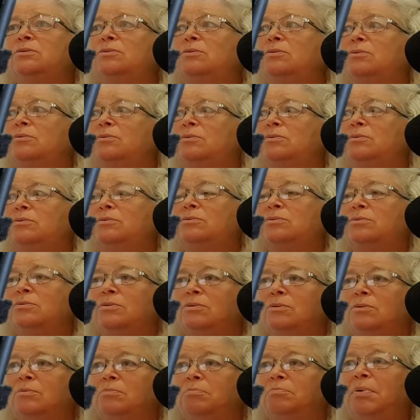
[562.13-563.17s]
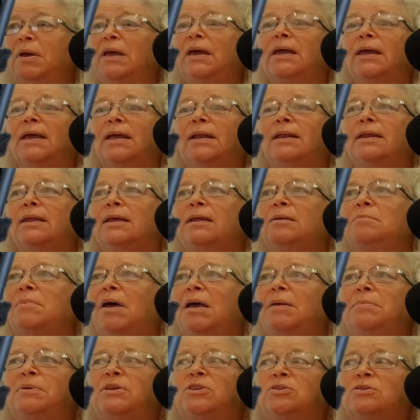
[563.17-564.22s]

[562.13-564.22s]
to your, to your bed and maybe